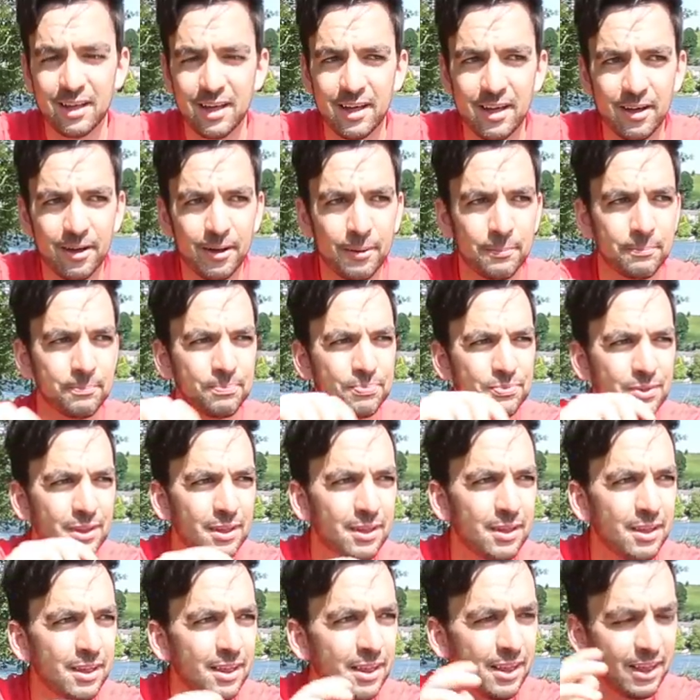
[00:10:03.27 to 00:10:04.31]

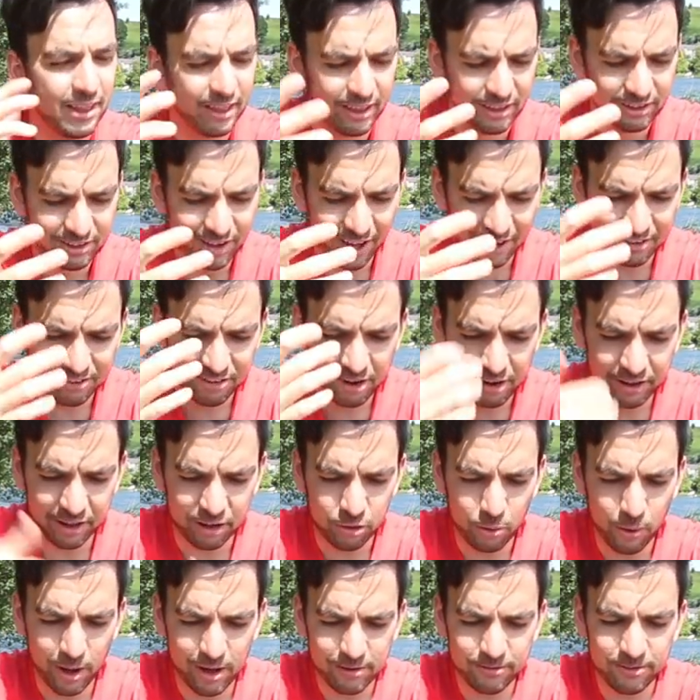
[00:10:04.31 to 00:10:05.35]
Landed on
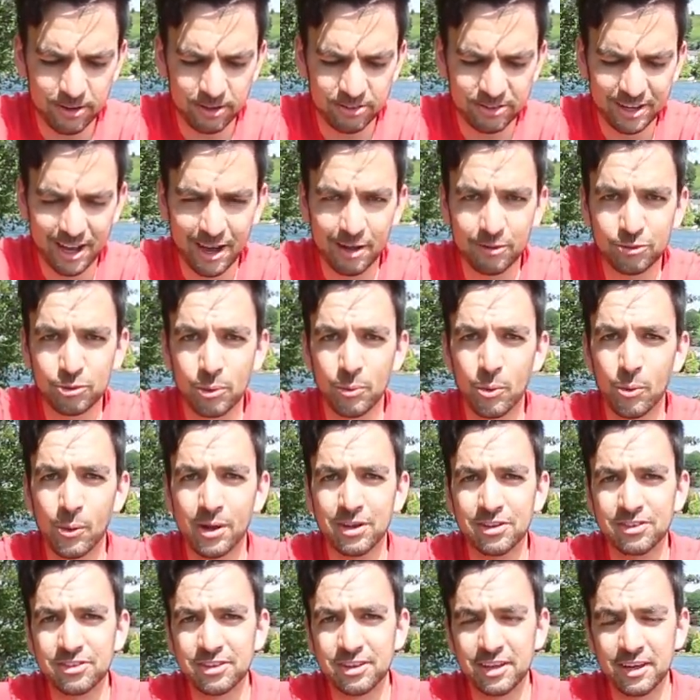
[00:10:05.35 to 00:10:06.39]
it quite a few times when we
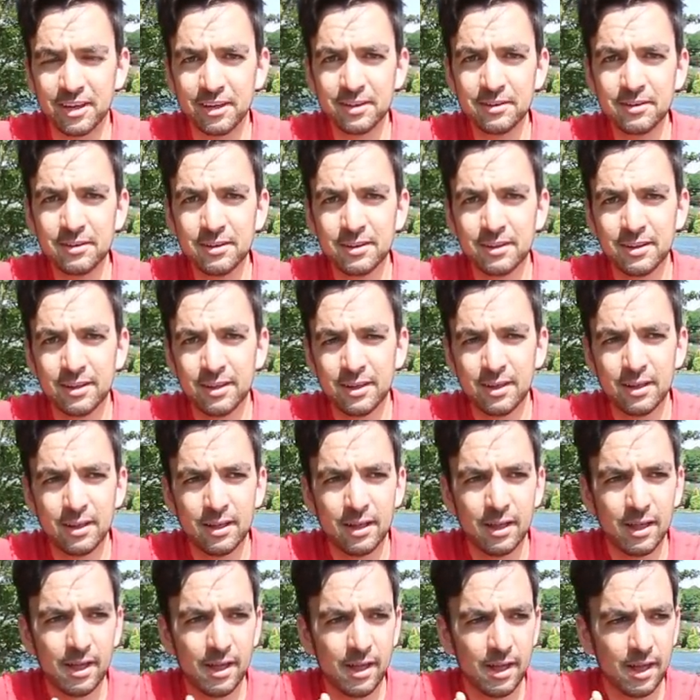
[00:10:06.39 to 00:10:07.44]
went skiing.
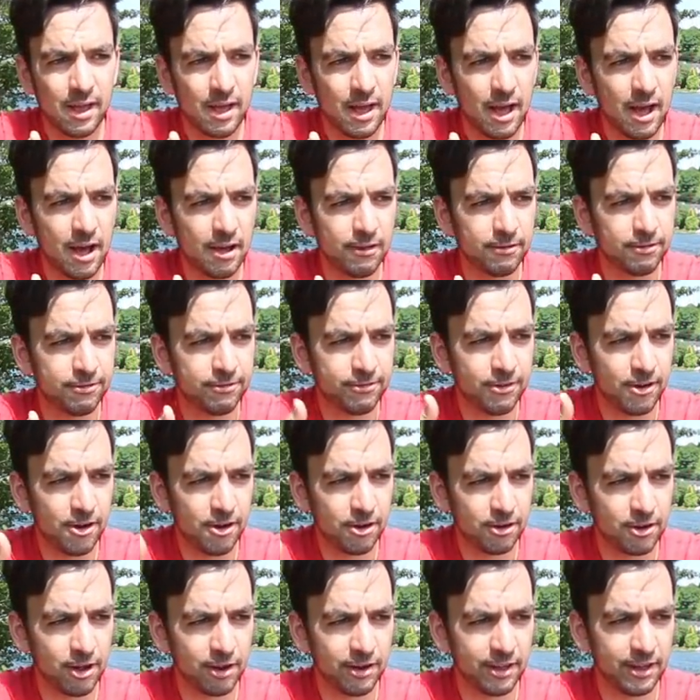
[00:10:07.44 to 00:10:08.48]
I've
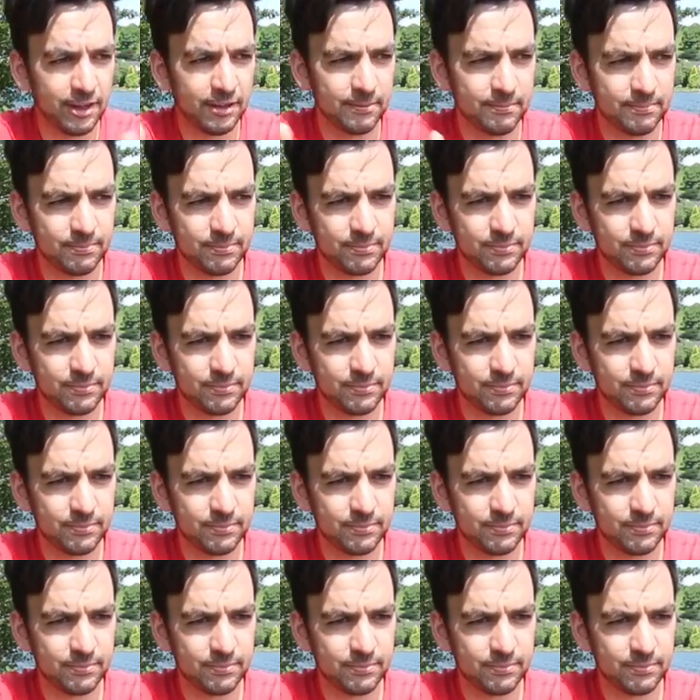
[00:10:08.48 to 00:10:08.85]
fallen on it